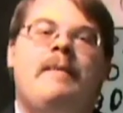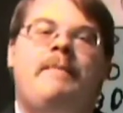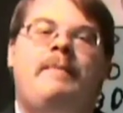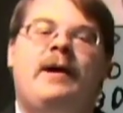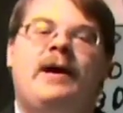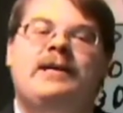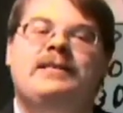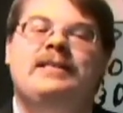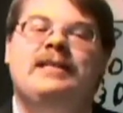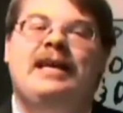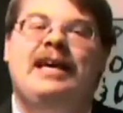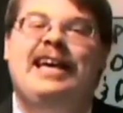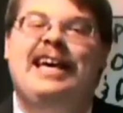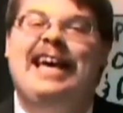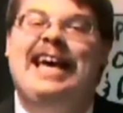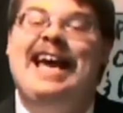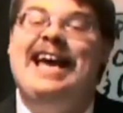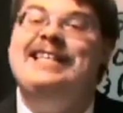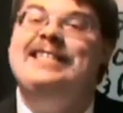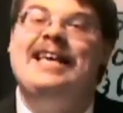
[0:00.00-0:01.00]
but
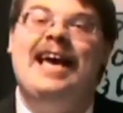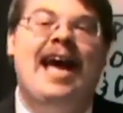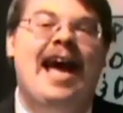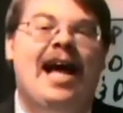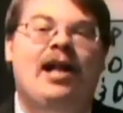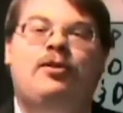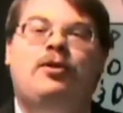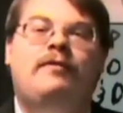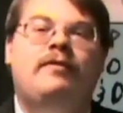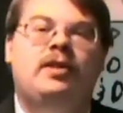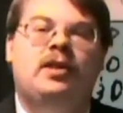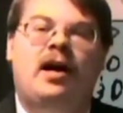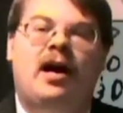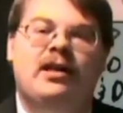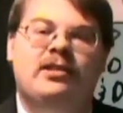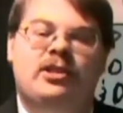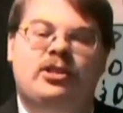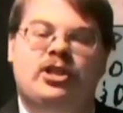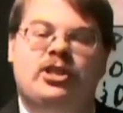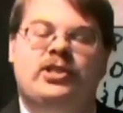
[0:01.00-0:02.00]
it's a hell of a
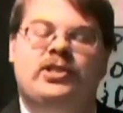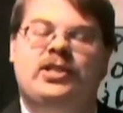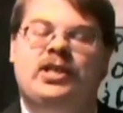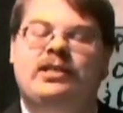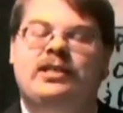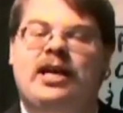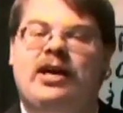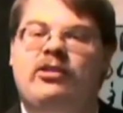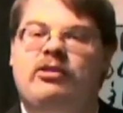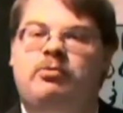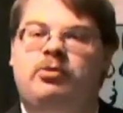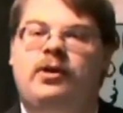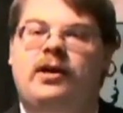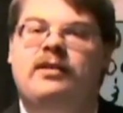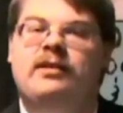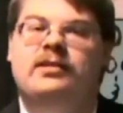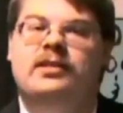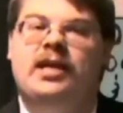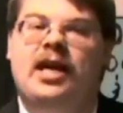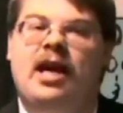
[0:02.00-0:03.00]
lot to just sit down and play
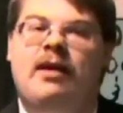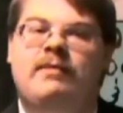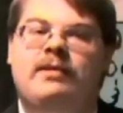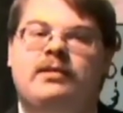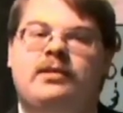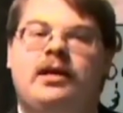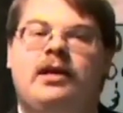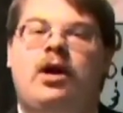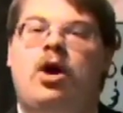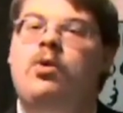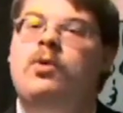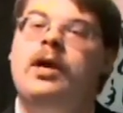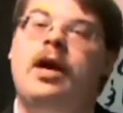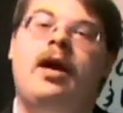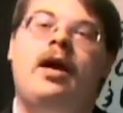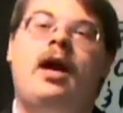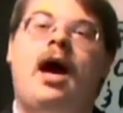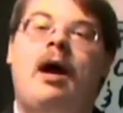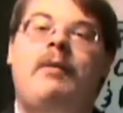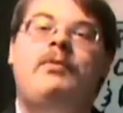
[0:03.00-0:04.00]
this game and say,
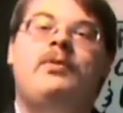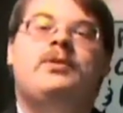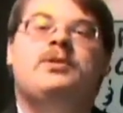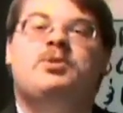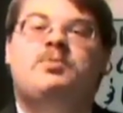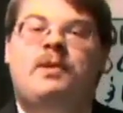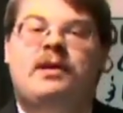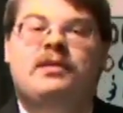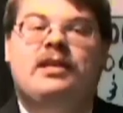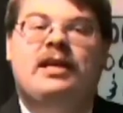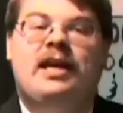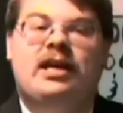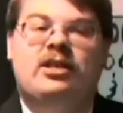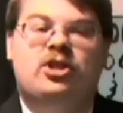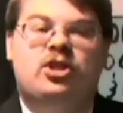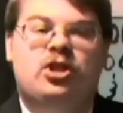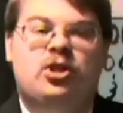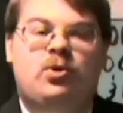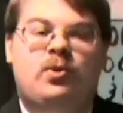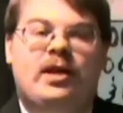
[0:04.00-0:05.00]
okay, I'm going to spend the
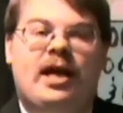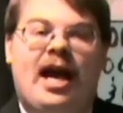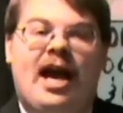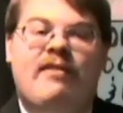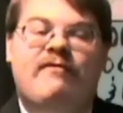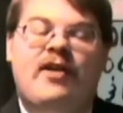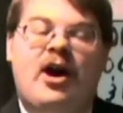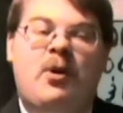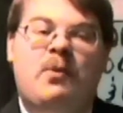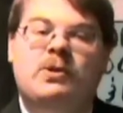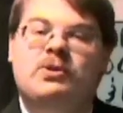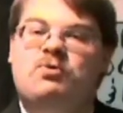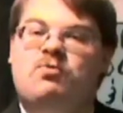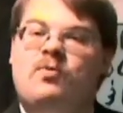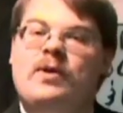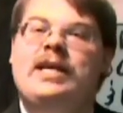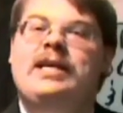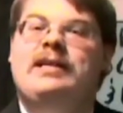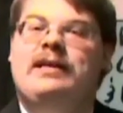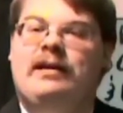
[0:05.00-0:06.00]
next 2.5 hours
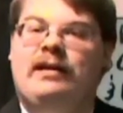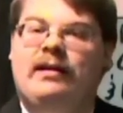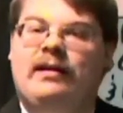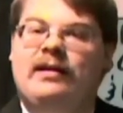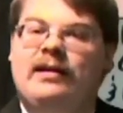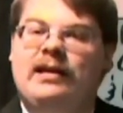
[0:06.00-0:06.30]
reading.